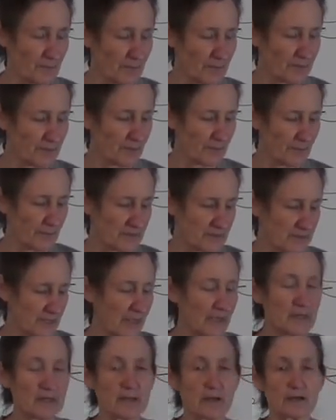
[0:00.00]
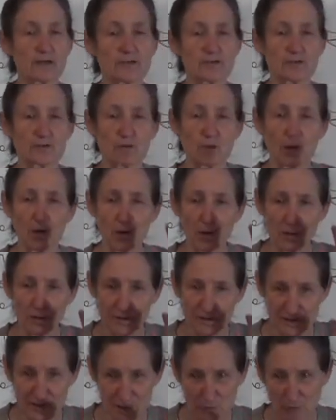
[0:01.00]
But the potato took
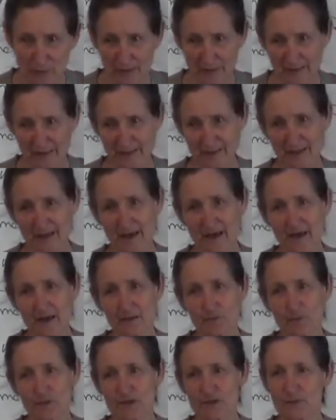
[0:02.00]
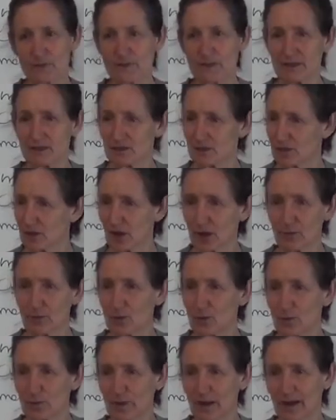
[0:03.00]
all the swelling down, which means no
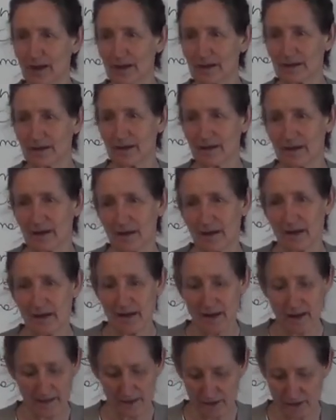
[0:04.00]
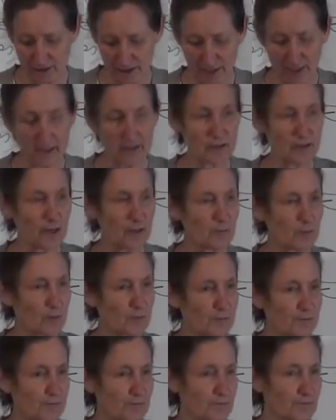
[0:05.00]
more pain, and she had no more
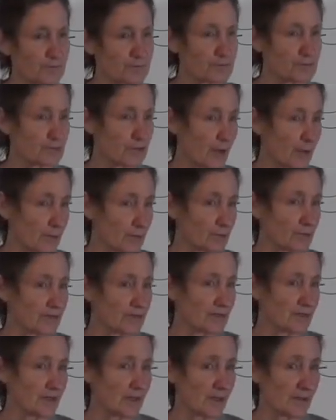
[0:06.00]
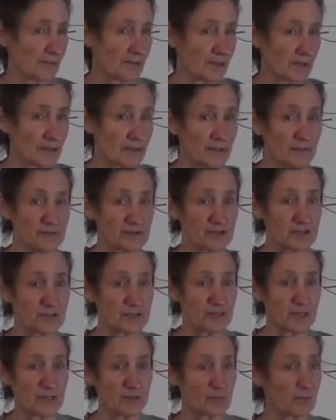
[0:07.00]
trouble with the area. If she
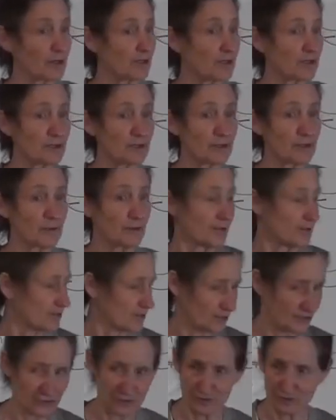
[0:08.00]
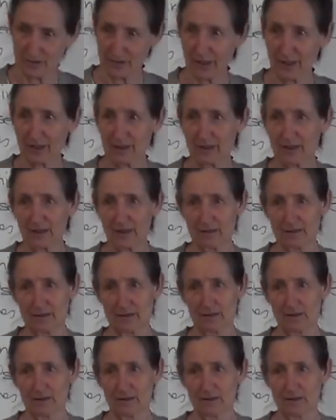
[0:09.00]
did, what do you do? You just do that again.
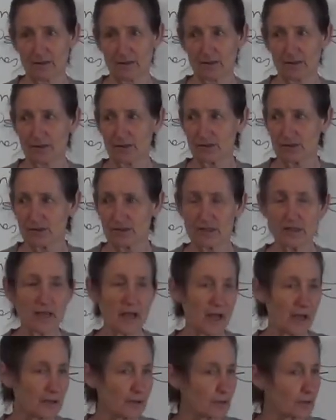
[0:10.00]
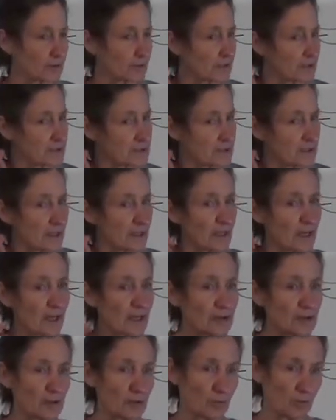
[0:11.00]
Can you see how you're listening
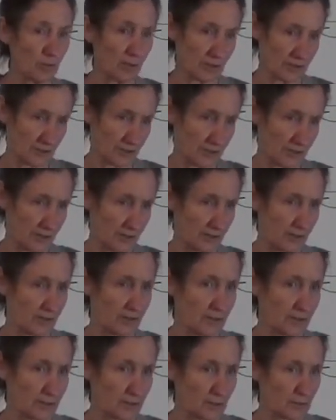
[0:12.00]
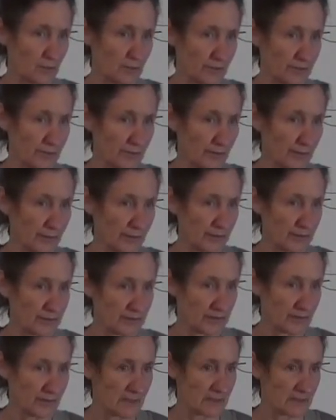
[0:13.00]
and you're watching to what the body
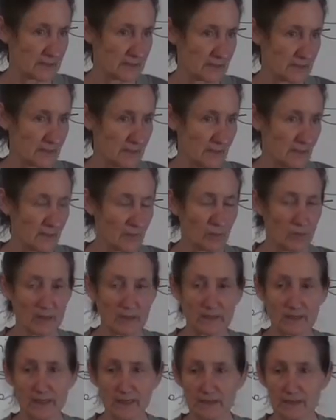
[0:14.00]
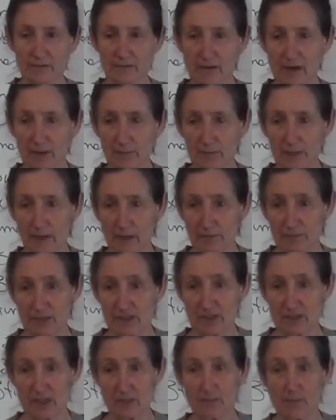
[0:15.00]
says? One lady rang me up.
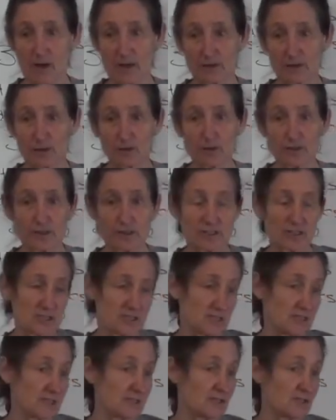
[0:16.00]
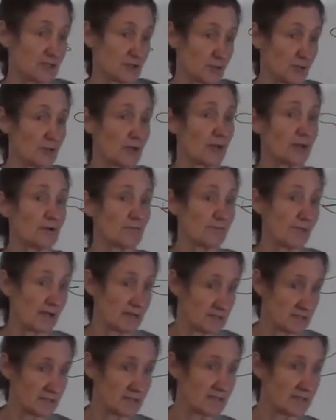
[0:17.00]
She said, My daughter just stood on a
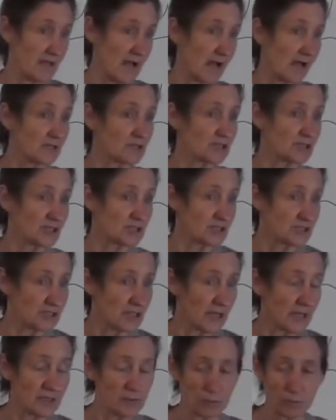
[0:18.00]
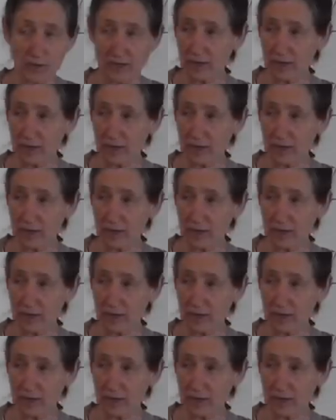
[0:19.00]
rusty nail. She's 10. It